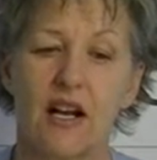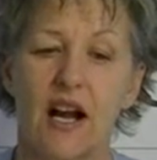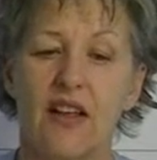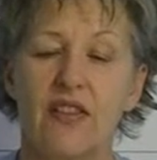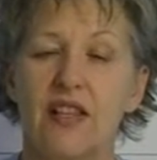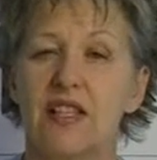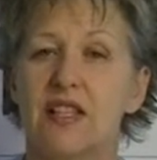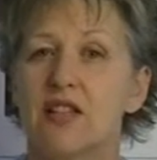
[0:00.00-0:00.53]

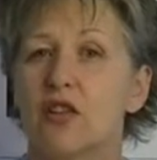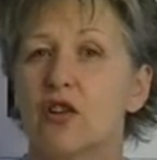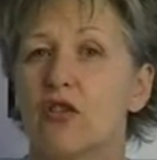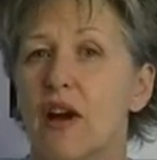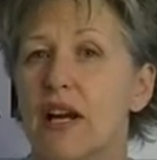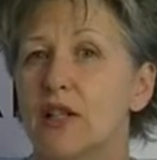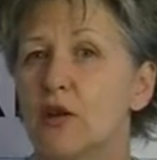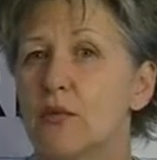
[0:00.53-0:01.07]
And this is a
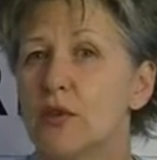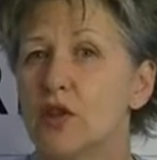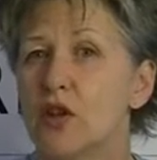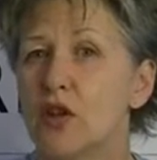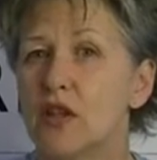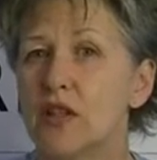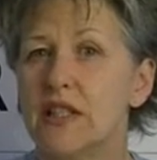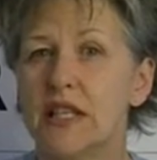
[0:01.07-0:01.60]
great
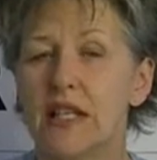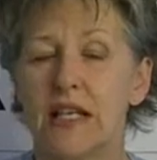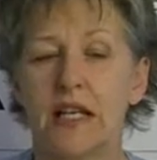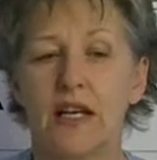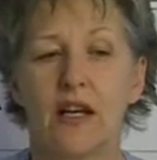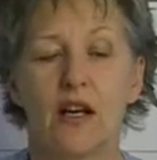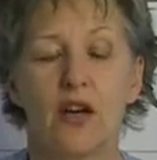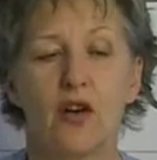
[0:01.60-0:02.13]
opportunity
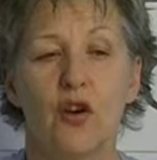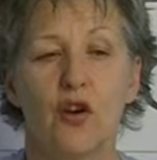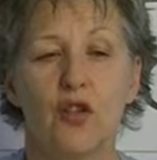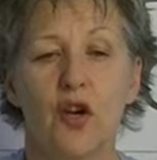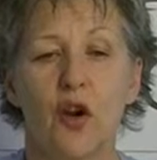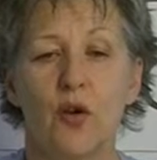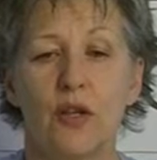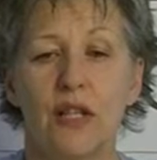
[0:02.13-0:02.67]
not
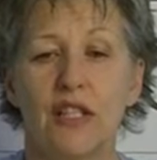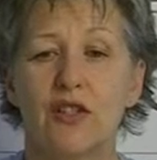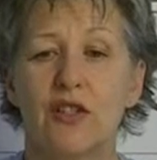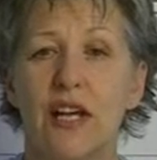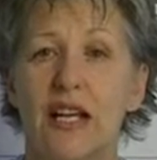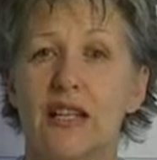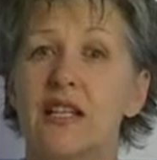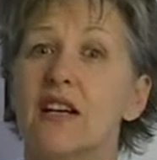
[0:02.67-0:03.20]
only to
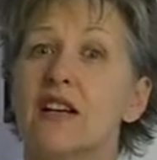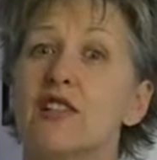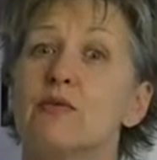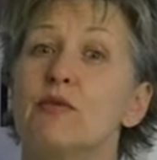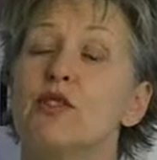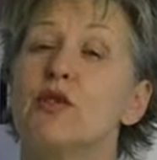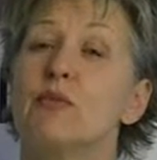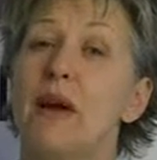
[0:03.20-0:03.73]
get the
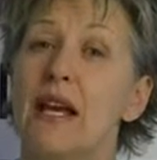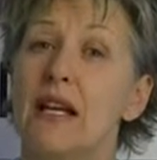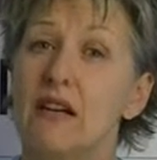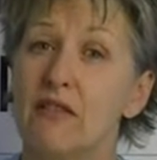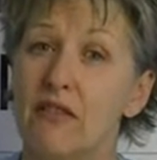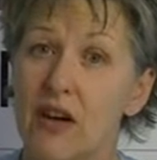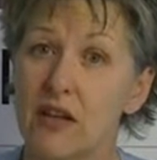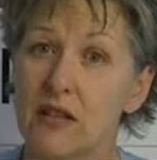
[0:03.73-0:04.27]
customer to pay in
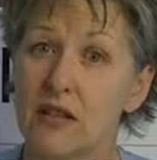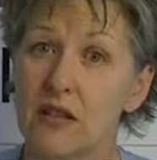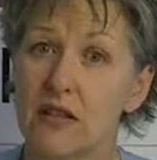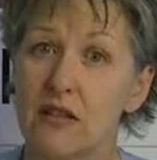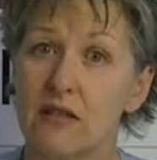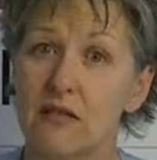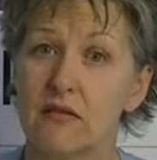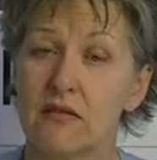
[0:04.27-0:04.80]
advance,